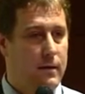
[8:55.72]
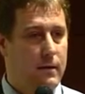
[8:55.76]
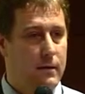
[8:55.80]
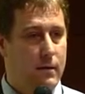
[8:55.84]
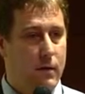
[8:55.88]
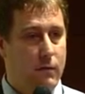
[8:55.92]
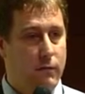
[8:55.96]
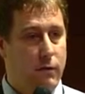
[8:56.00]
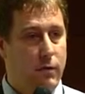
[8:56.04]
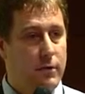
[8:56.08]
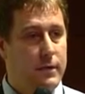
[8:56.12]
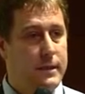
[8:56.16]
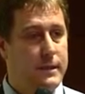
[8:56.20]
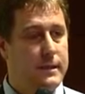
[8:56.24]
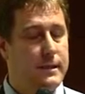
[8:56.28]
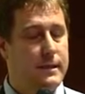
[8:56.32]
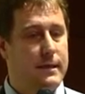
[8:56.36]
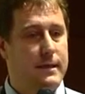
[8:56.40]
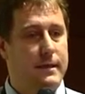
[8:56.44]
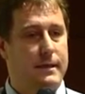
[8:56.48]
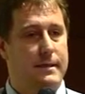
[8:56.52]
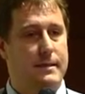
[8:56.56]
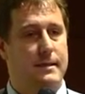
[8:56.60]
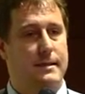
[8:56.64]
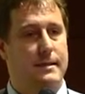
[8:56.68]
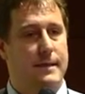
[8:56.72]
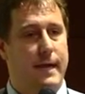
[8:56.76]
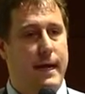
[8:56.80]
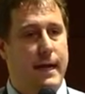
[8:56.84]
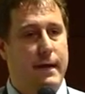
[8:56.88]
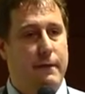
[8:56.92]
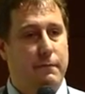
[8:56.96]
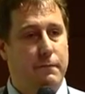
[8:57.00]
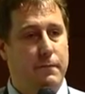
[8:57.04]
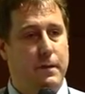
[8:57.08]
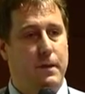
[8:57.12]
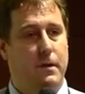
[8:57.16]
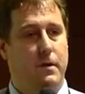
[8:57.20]
No worries, it is
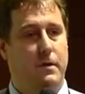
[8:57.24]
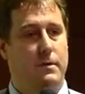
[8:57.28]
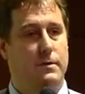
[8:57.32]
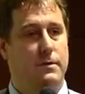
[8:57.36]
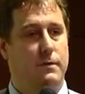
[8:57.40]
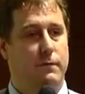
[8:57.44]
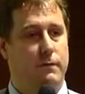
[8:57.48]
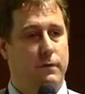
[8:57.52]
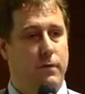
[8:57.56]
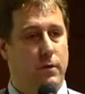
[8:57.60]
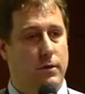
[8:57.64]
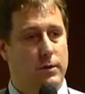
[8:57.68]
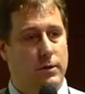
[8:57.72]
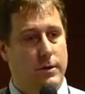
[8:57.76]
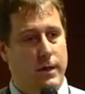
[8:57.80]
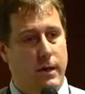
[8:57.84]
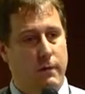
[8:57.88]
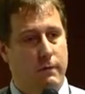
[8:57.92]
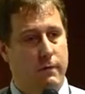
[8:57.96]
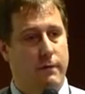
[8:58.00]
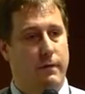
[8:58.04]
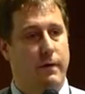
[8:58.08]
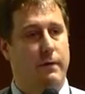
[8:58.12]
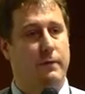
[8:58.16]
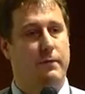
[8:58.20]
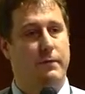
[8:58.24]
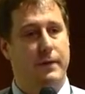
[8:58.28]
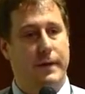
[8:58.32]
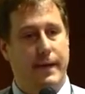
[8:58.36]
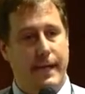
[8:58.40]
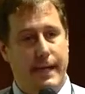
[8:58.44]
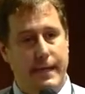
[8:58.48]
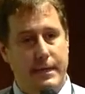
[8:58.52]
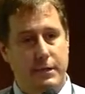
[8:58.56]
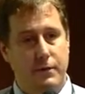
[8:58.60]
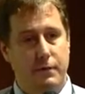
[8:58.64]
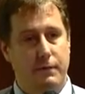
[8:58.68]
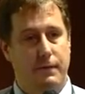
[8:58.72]
safe because, of course, you have a
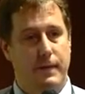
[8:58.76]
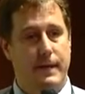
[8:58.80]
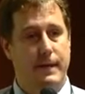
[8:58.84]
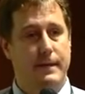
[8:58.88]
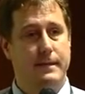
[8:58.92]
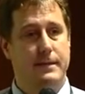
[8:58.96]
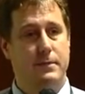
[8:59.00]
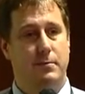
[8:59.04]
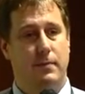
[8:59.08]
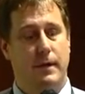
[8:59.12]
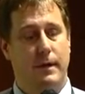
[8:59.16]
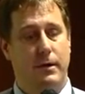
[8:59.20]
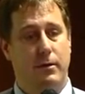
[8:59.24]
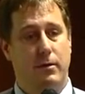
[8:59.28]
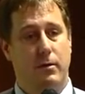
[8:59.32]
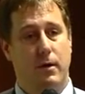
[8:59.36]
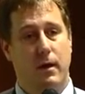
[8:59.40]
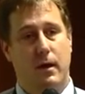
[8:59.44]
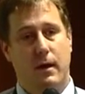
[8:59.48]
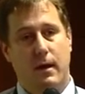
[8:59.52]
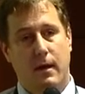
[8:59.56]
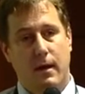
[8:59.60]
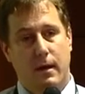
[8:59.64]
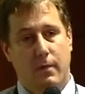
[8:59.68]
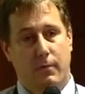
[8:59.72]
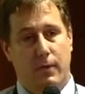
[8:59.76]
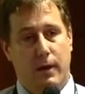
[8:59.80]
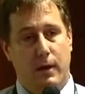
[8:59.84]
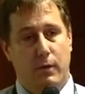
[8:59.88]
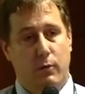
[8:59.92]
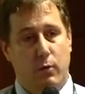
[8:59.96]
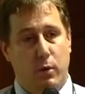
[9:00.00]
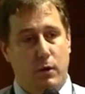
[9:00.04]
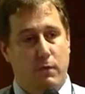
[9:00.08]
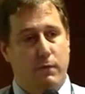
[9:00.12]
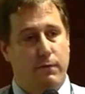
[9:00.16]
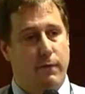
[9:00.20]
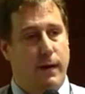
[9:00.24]
verification phase where you
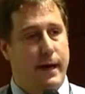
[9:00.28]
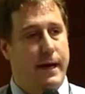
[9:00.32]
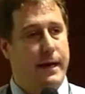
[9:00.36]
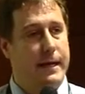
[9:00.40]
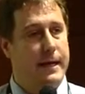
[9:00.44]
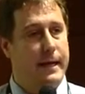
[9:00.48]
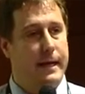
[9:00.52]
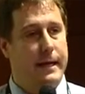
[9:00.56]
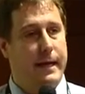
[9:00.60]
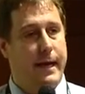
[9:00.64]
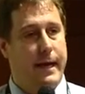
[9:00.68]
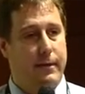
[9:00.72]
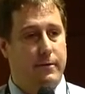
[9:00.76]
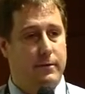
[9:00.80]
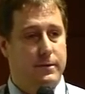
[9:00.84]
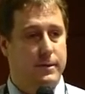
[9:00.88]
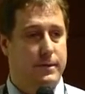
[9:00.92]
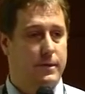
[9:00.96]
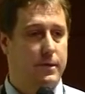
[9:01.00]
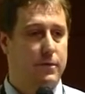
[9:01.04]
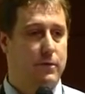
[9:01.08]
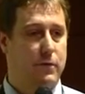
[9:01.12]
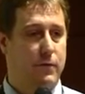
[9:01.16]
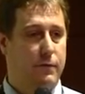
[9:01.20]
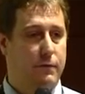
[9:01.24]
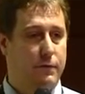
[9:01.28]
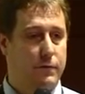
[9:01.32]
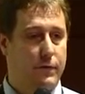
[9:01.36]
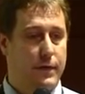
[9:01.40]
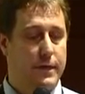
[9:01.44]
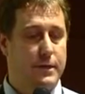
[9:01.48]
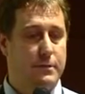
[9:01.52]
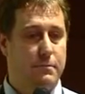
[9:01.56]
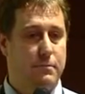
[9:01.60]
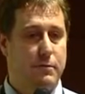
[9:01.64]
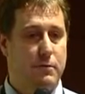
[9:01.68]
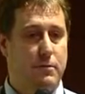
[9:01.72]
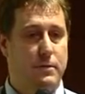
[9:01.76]
would find any errors in the
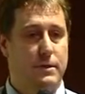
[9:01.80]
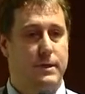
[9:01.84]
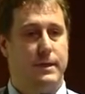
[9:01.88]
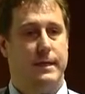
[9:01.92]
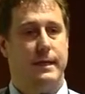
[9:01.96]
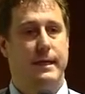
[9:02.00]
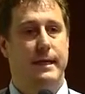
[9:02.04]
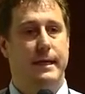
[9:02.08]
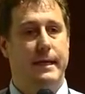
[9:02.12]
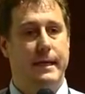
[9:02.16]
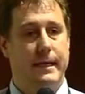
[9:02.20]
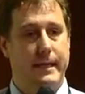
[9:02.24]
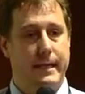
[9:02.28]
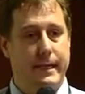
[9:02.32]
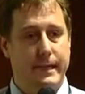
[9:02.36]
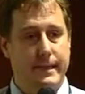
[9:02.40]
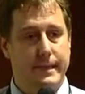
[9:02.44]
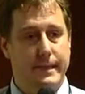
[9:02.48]
configuration process in the